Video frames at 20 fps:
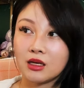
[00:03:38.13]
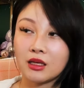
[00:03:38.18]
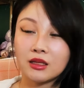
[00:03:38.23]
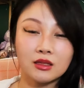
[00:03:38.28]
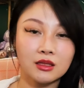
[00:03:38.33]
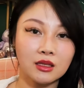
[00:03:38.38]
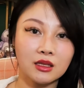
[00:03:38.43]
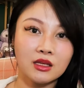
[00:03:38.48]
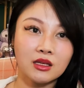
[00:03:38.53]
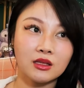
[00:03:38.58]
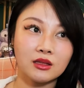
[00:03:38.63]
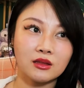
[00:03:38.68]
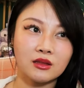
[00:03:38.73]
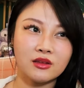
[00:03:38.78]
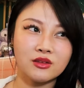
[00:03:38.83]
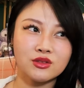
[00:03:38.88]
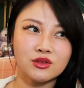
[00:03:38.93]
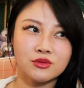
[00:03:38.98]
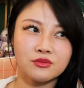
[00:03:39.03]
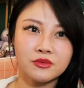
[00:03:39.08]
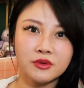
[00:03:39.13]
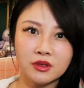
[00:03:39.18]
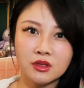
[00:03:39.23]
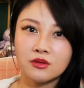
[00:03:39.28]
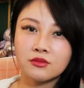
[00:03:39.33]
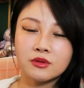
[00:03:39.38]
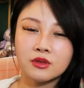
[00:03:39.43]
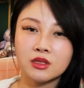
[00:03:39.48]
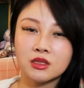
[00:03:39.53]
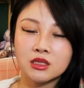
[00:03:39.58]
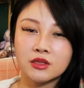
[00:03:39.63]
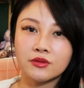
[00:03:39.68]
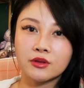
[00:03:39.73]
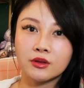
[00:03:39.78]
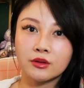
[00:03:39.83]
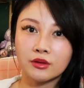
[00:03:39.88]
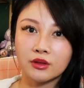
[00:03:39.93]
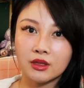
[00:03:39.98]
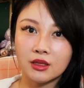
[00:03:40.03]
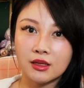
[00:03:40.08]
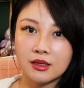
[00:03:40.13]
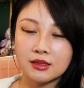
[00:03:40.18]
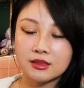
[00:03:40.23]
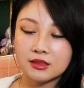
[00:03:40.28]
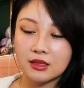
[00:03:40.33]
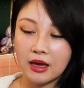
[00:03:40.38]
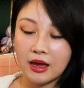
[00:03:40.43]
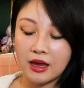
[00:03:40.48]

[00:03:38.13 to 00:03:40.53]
I think these are really, really difficult things.